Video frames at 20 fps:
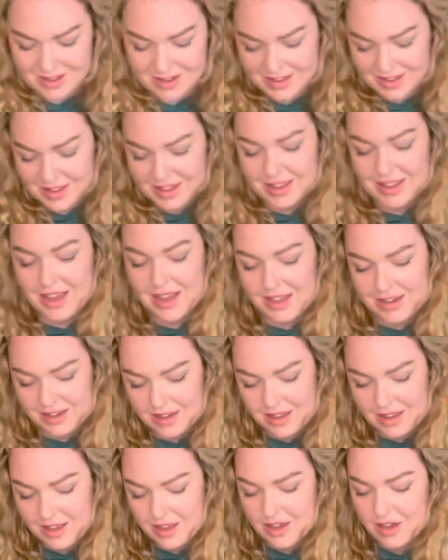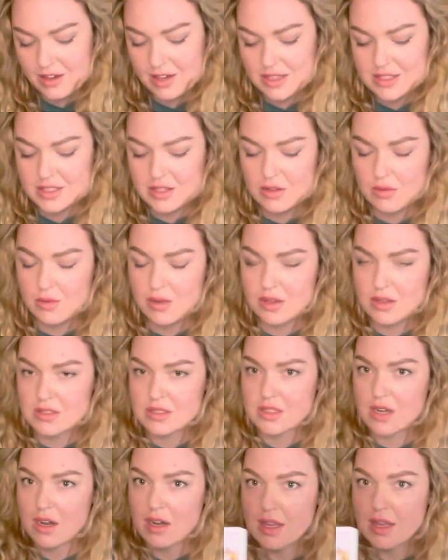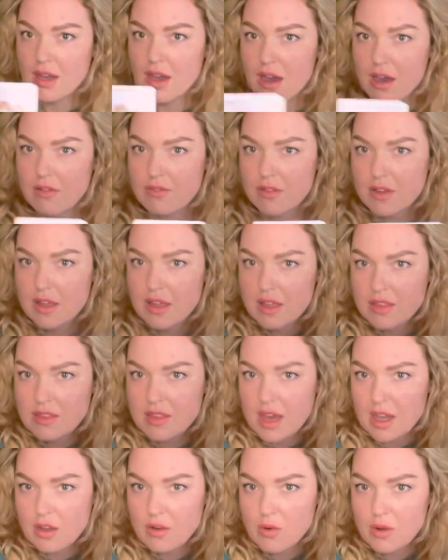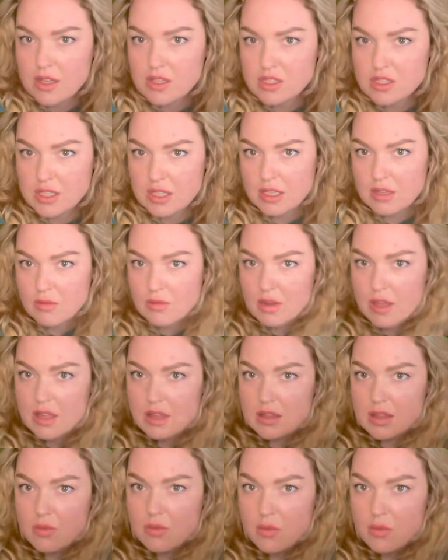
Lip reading: Again. Okay, so we're starting off that question with,